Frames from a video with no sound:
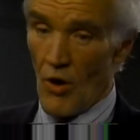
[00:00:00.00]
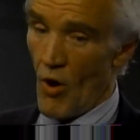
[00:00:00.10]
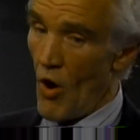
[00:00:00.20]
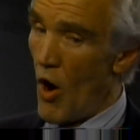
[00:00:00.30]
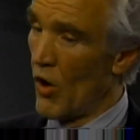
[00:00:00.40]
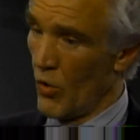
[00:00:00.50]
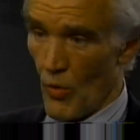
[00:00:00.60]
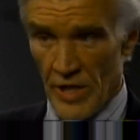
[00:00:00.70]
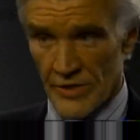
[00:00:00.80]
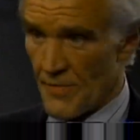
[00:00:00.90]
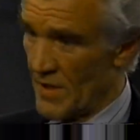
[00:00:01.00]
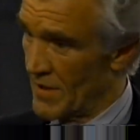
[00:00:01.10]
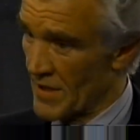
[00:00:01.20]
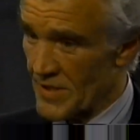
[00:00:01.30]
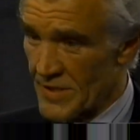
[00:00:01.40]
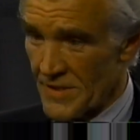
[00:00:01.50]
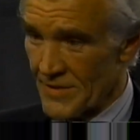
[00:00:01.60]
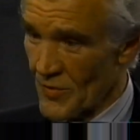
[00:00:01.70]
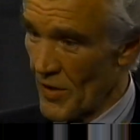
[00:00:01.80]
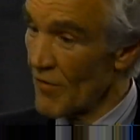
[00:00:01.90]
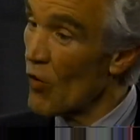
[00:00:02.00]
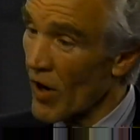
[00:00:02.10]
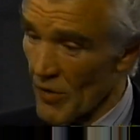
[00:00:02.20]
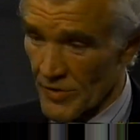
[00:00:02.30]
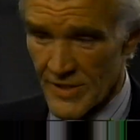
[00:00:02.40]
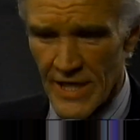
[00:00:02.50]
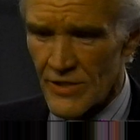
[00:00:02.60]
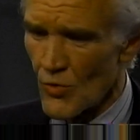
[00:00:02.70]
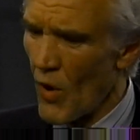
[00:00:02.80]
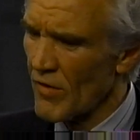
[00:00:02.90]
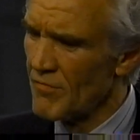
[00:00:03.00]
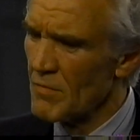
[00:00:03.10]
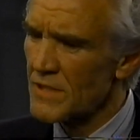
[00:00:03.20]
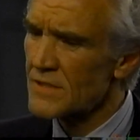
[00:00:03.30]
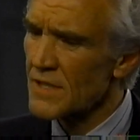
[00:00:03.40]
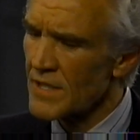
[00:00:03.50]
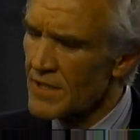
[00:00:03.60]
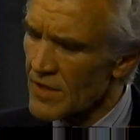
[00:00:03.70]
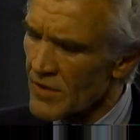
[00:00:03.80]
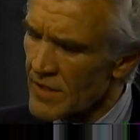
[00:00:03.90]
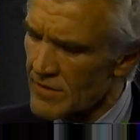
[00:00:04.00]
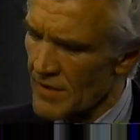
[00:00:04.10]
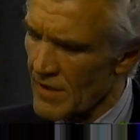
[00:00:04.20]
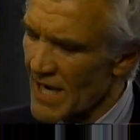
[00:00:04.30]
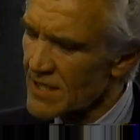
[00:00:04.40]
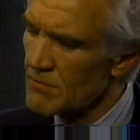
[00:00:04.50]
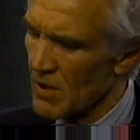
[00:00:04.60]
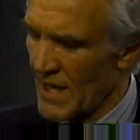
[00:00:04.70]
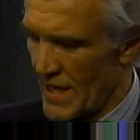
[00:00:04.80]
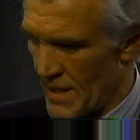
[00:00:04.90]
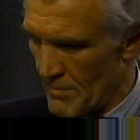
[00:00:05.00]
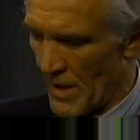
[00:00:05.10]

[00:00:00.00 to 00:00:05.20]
always be honest. 24 hours a day, 12 months a year into the next millennium. And